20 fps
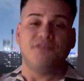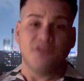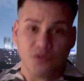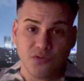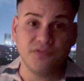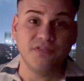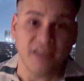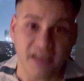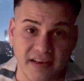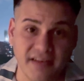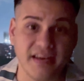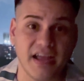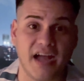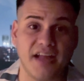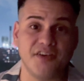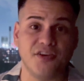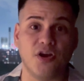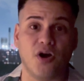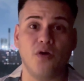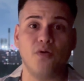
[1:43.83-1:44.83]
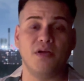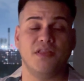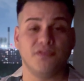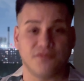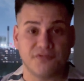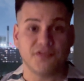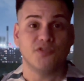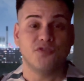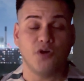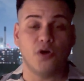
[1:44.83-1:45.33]
you did not know, and
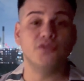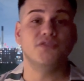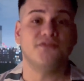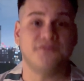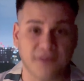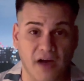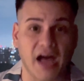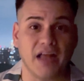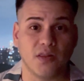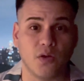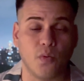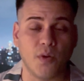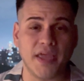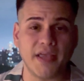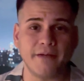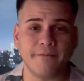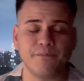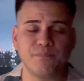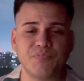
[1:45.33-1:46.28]
for those following,